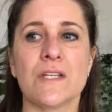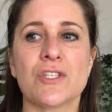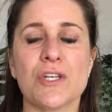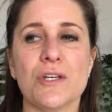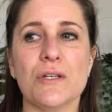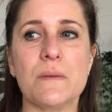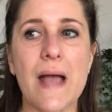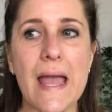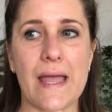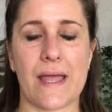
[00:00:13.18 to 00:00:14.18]
do
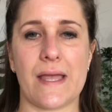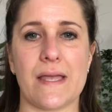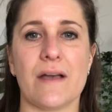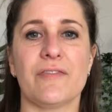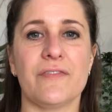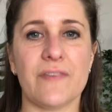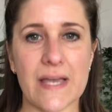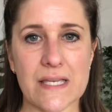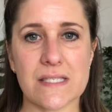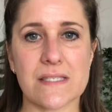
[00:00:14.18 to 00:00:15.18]
a
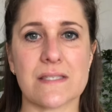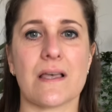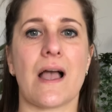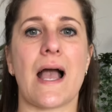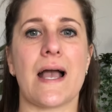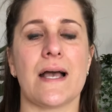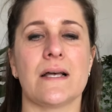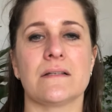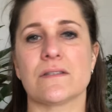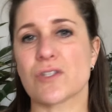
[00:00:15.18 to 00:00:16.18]
face
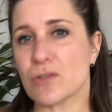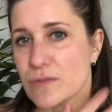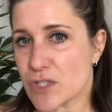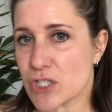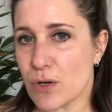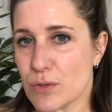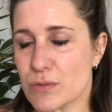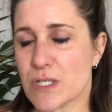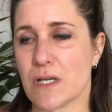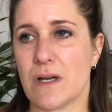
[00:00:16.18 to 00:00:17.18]
and sort of
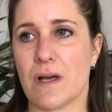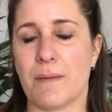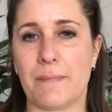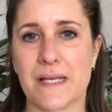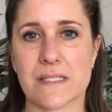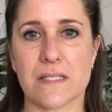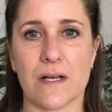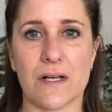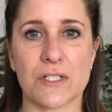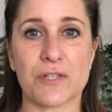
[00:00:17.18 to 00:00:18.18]
shoulder
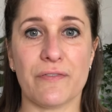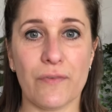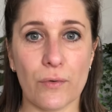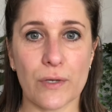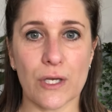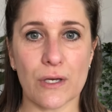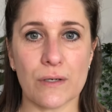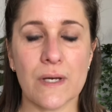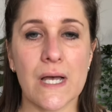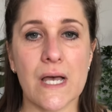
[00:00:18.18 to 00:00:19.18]
massage for
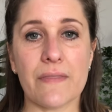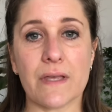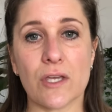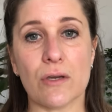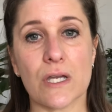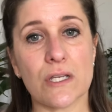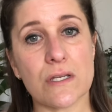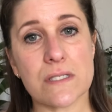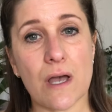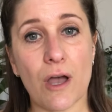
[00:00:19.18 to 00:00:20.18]
you that you can
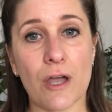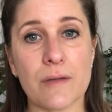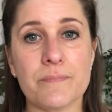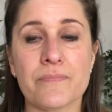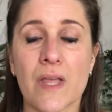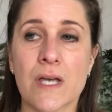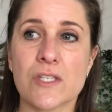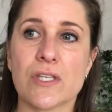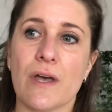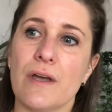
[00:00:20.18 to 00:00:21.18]
use at home.
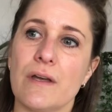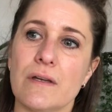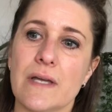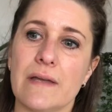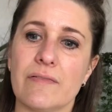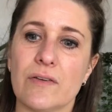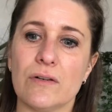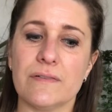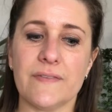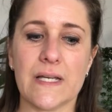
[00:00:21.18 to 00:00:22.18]
So if
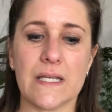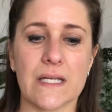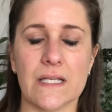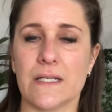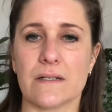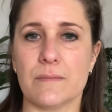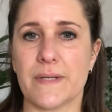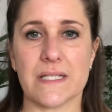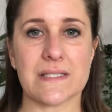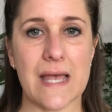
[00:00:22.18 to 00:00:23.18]
you're feeling a little
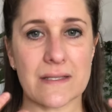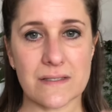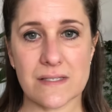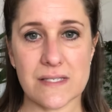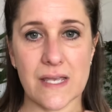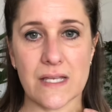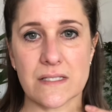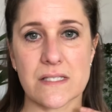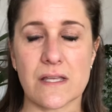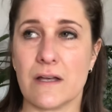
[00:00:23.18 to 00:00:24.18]
bit tense
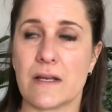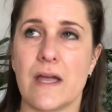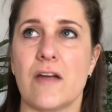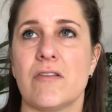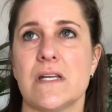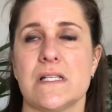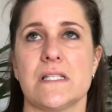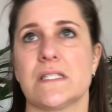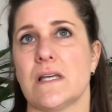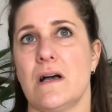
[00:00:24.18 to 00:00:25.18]
in certain
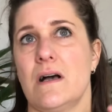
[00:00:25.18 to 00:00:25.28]
areas,